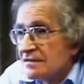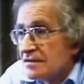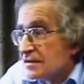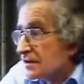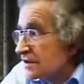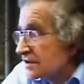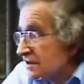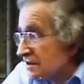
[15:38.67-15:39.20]
it
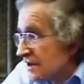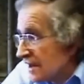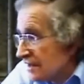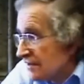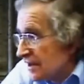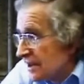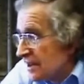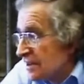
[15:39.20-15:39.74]
was
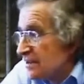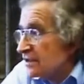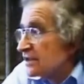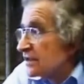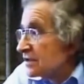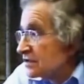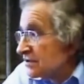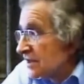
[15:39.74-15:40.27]

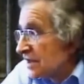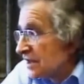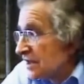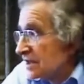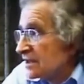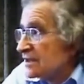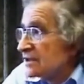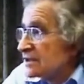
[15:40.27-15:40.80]
Taiwanese and
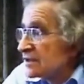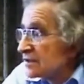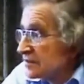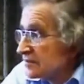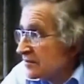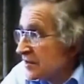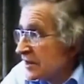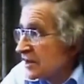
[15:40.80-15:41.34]
Israelis
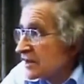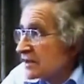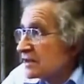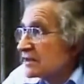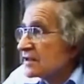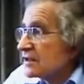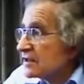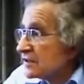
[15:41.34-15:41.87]
and
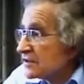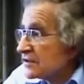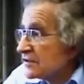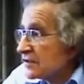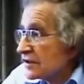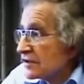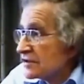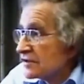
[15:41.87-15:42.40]
British and
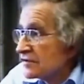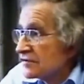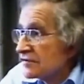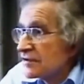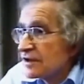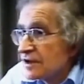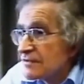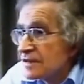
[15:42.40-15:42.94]
so on and so
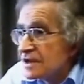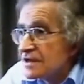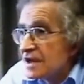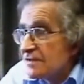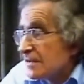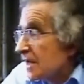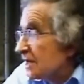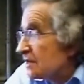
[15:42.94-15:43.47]
forth. I mean, the
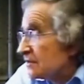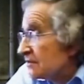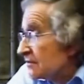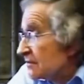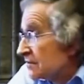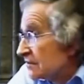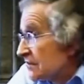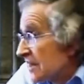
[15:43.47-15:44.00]
same guys
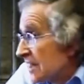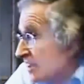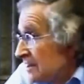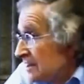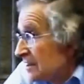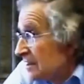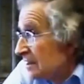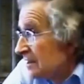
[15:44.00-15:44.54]
who
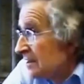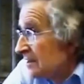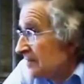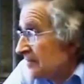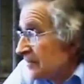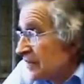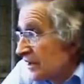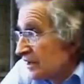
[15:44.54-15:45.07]
trained the
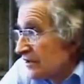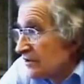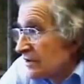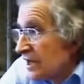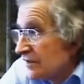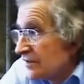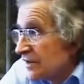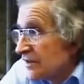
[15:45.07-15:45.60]

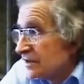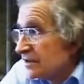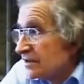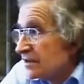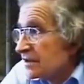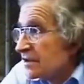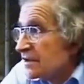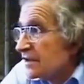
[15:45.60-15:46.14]

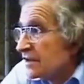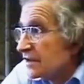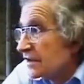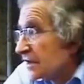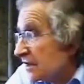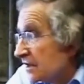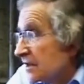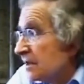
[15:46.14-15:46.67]
narco-traffickers
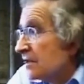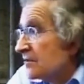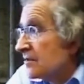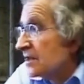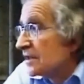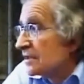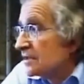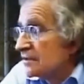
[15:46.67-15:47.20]
in
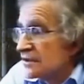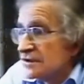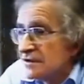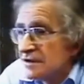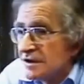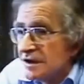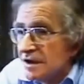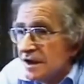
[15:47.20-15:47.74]
Colombia and
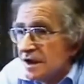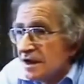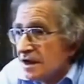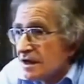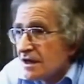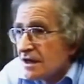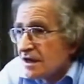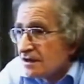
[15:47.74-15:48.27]
so
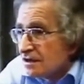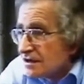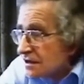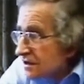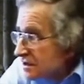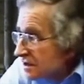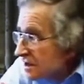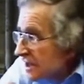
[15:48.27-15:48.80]
on.
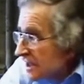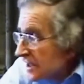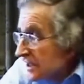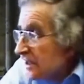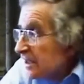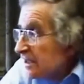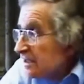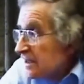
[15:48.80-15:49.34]
So this is kind
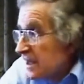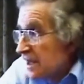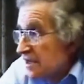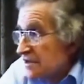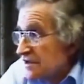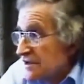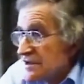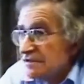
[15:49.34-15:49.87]
of like an
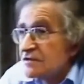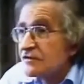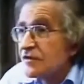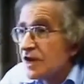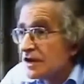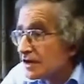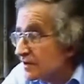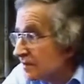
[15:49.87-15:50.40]
international, it
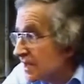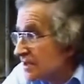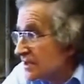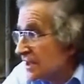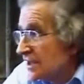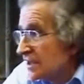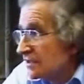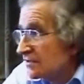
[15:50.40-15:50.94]
was funded
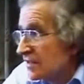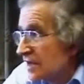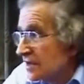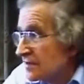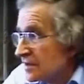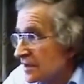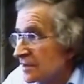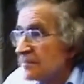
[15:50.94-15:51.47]
by Saudi
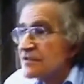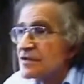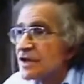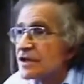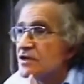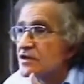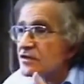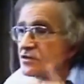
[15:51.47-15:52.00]
Arabia. I mean,
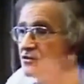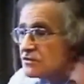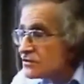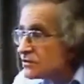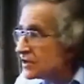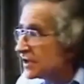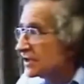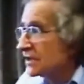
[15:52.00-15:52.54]
there's a
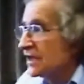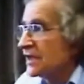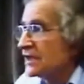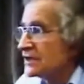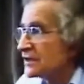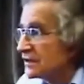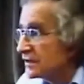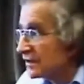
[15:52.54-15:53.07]
huge
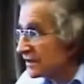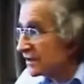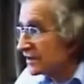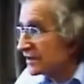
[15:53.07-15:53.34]
international